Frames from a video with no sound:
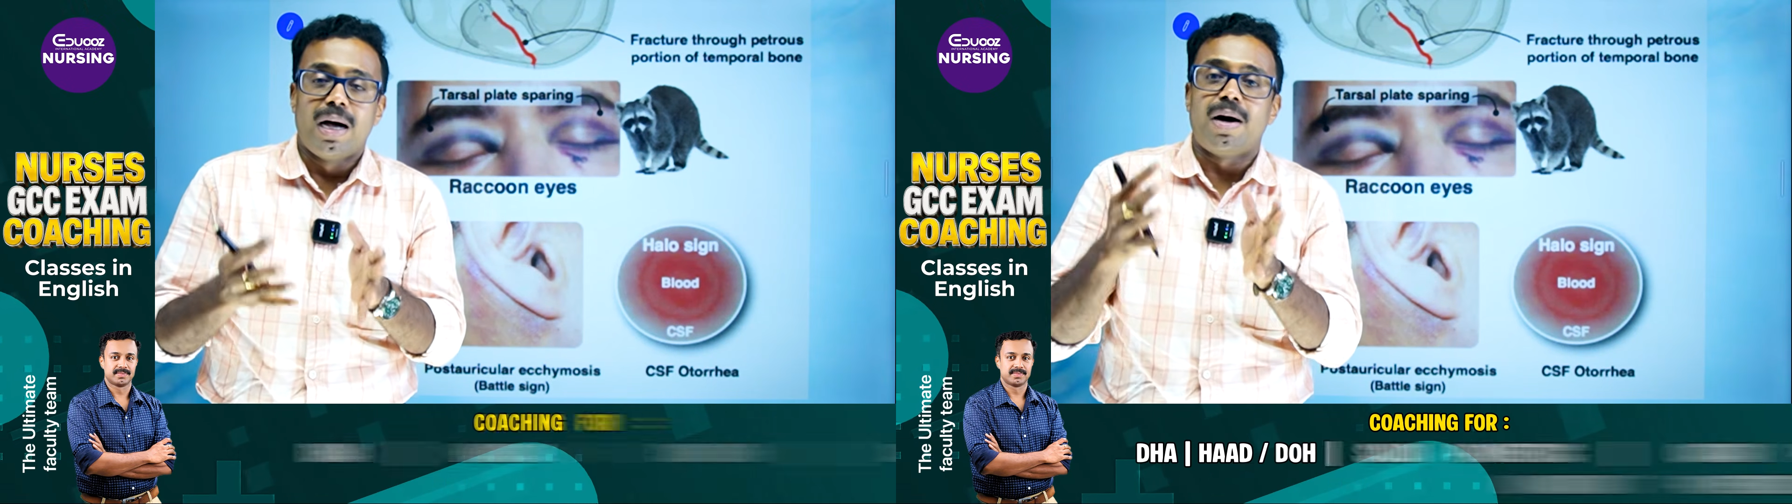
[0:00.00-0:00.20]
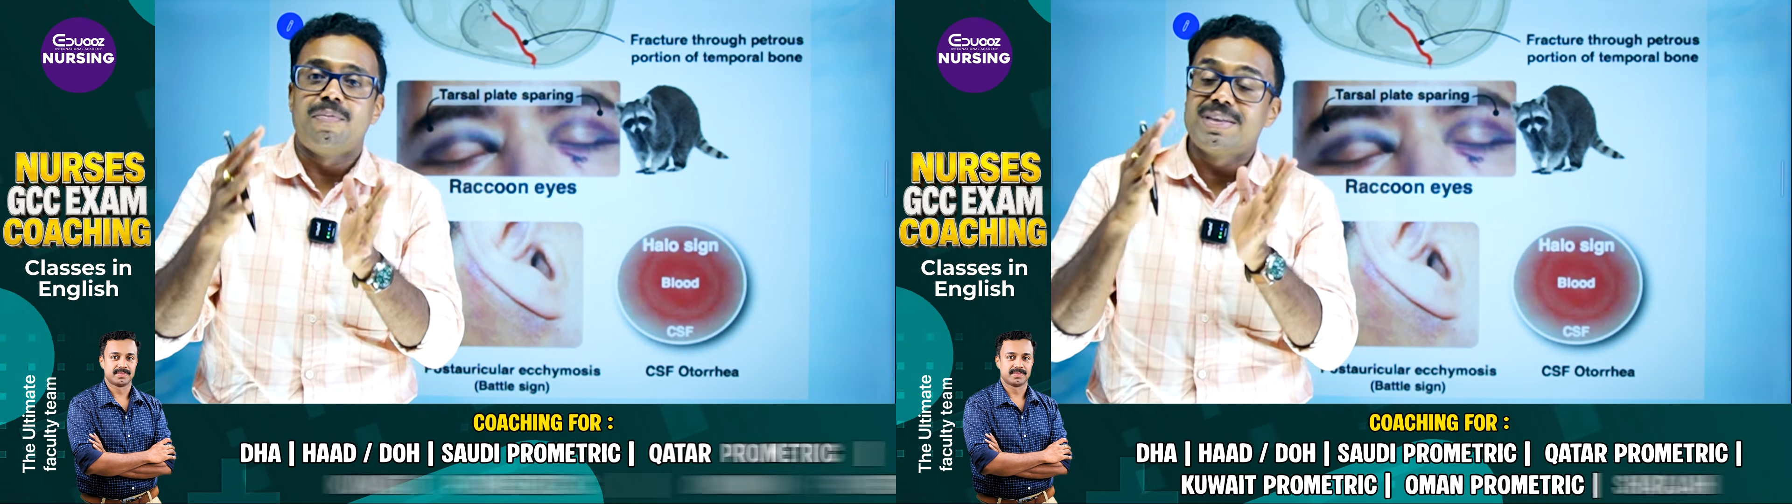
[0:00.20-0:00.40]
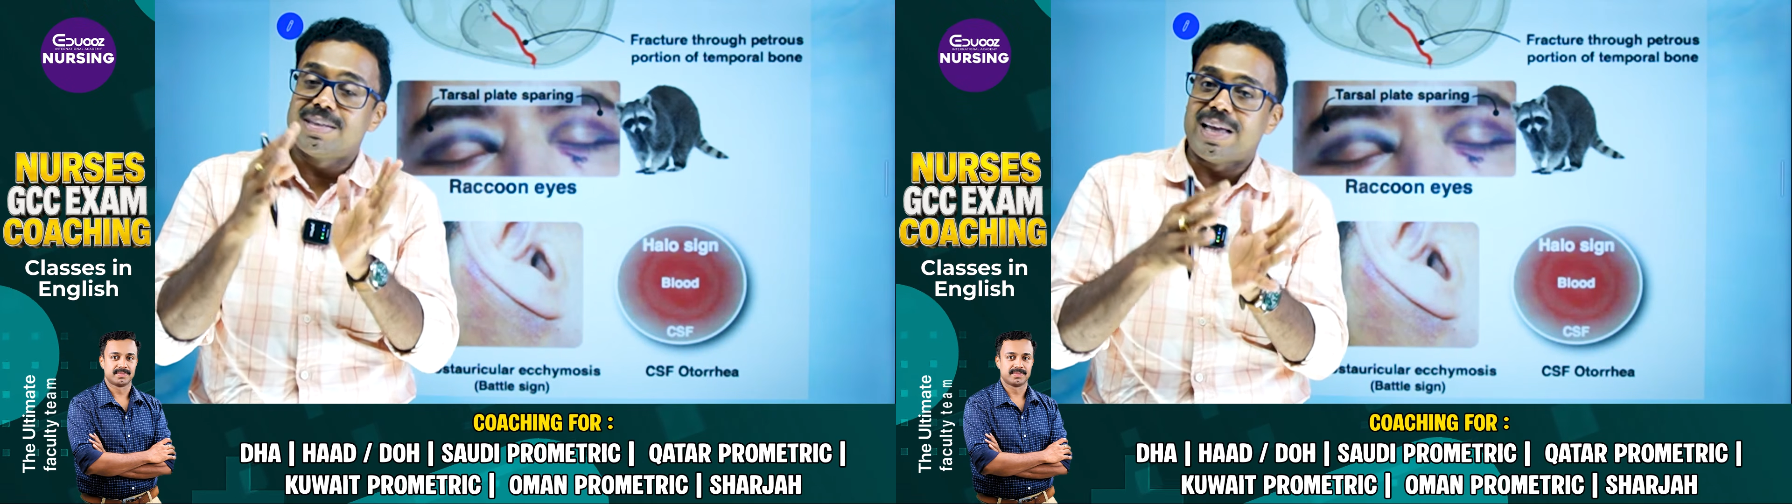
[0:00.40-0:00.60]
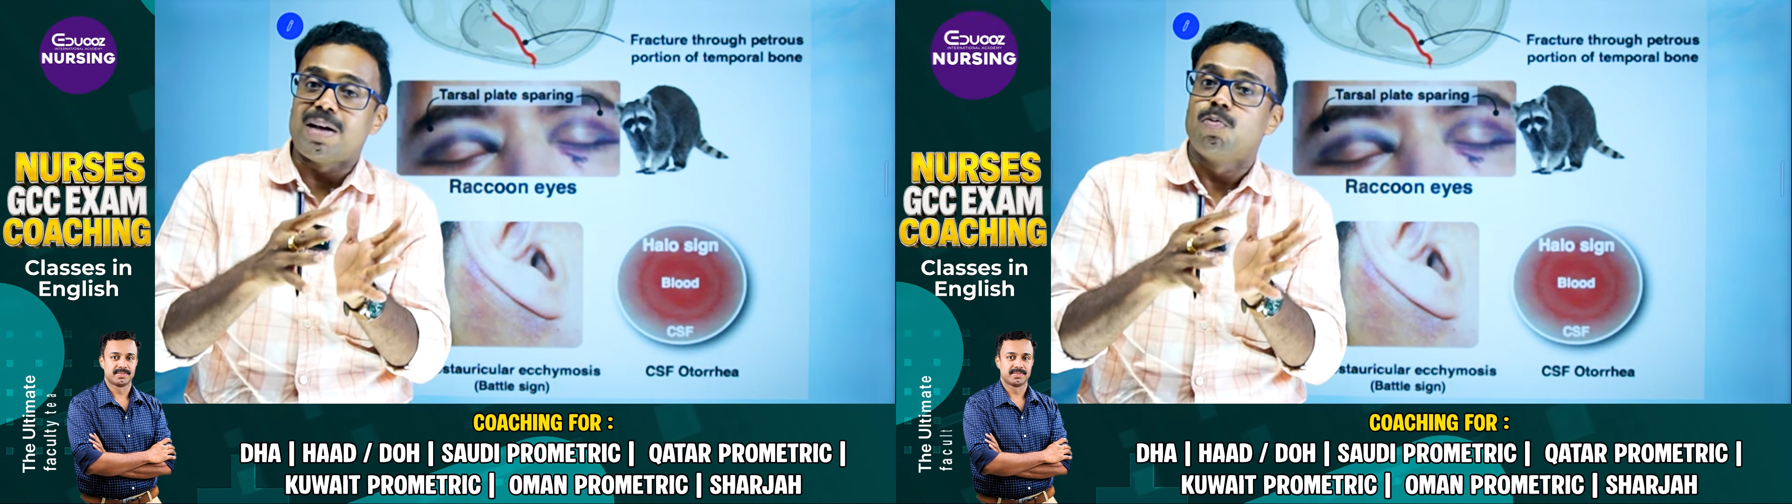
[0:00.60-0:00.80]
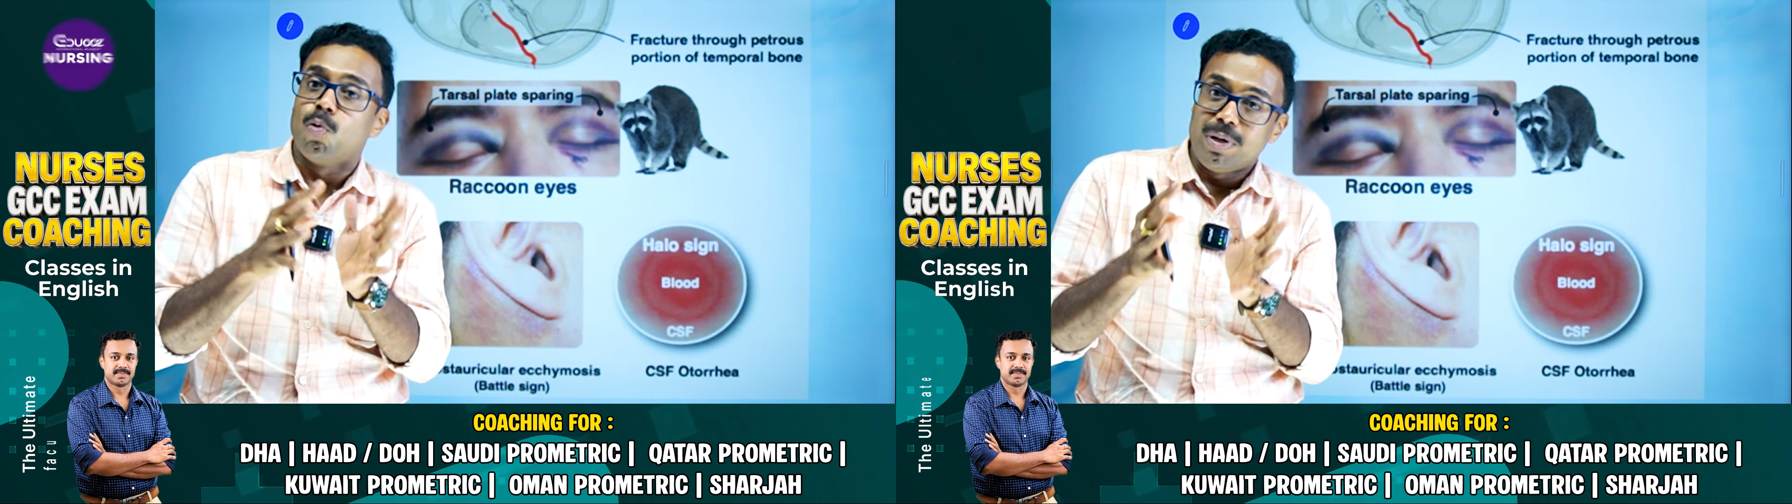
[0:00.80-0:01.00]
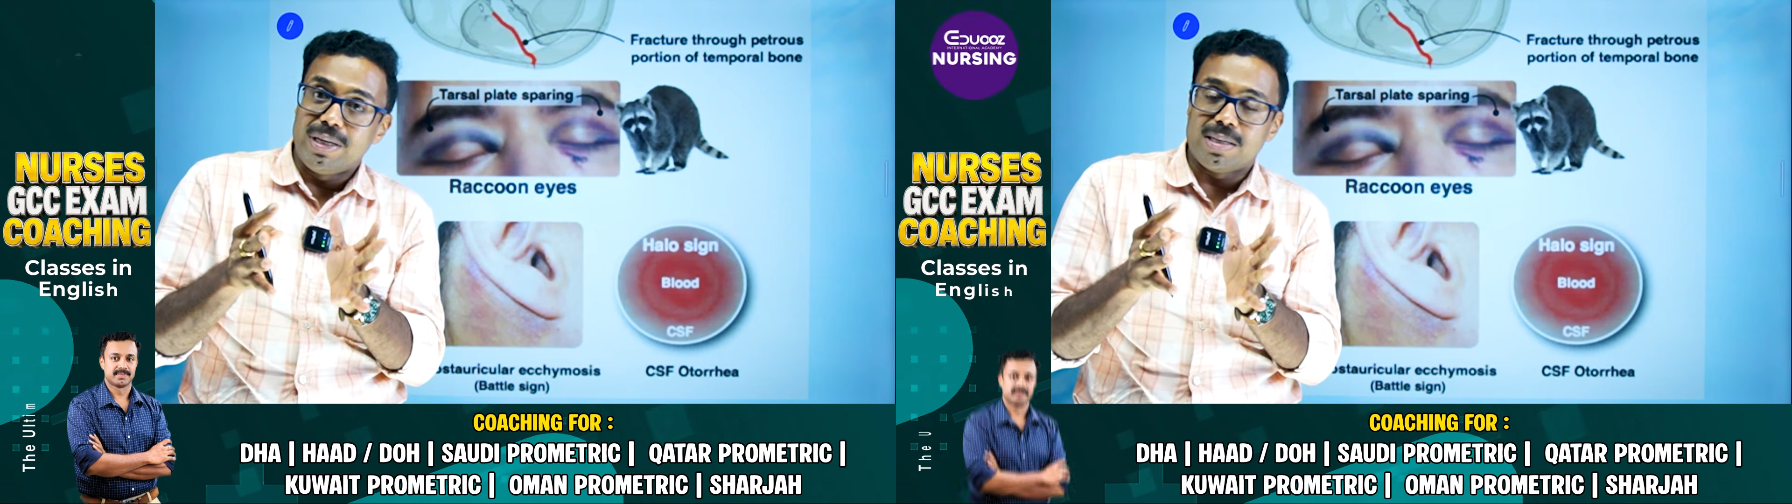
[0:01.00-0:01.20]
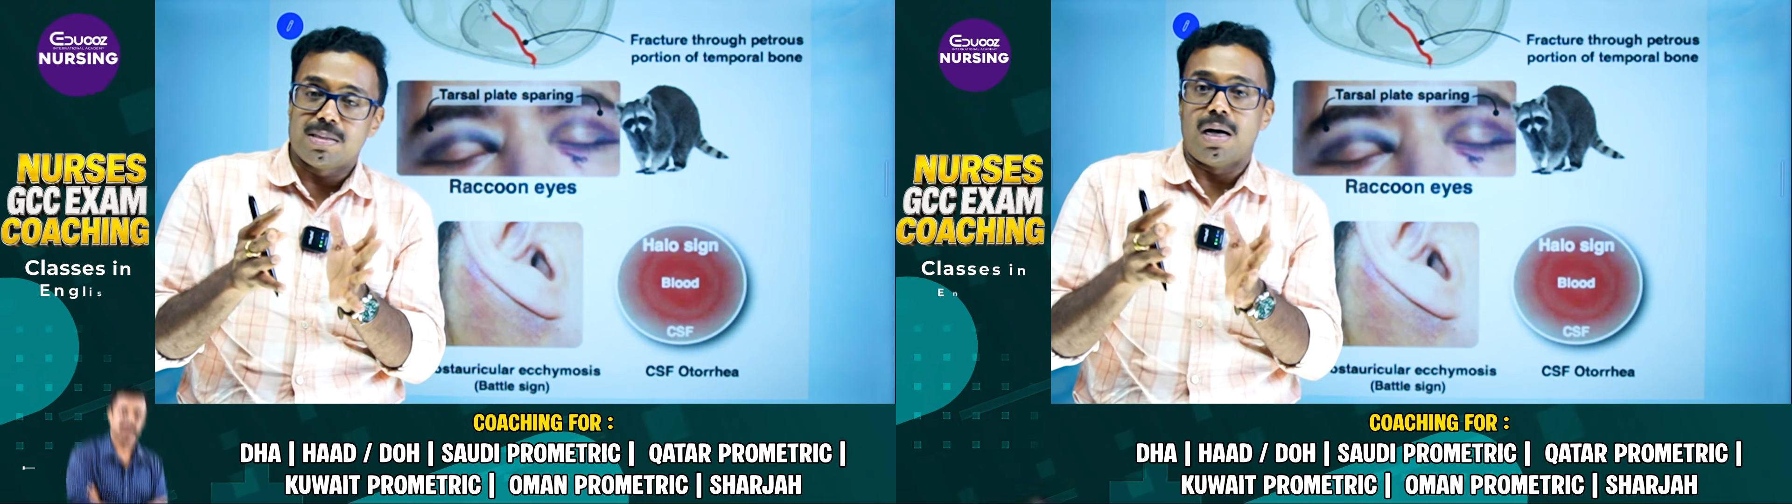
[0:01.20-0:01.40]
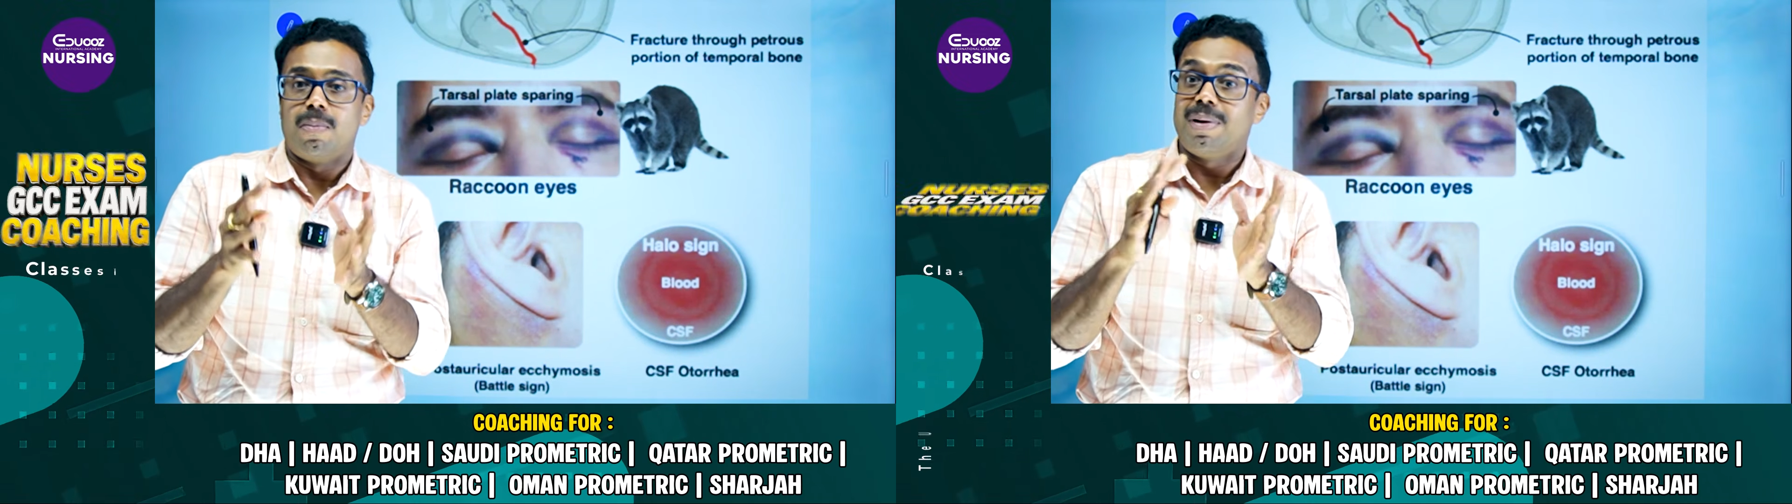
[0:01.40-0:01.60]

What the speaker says: whether that fluid is